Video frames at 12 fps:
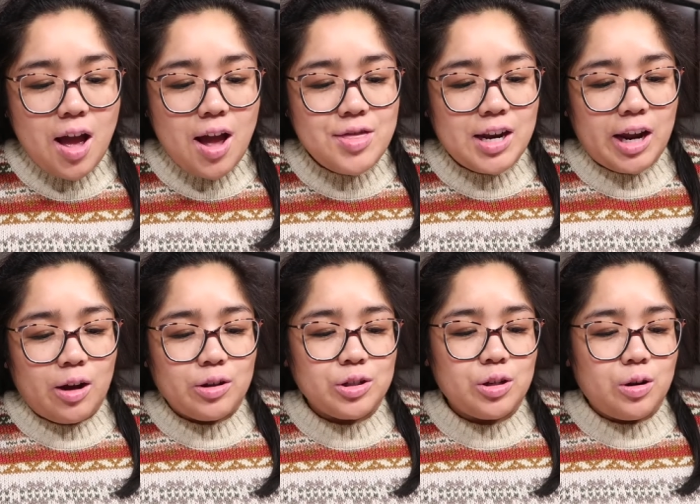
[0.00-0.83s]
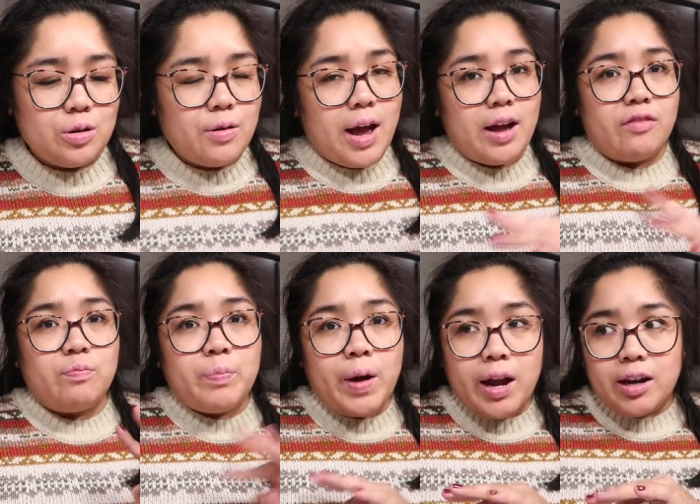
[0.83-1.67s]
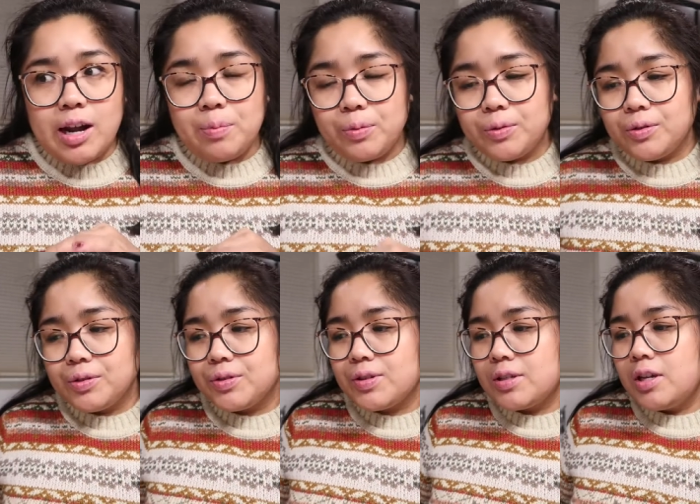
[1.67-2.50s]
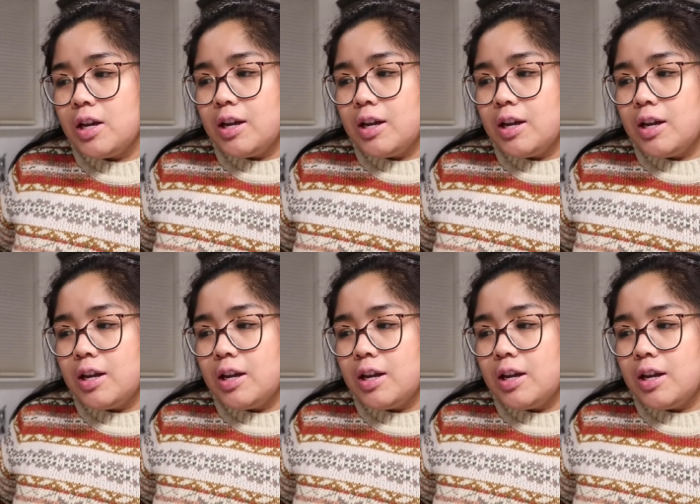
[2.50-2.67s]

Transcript: And then I also have pineapples,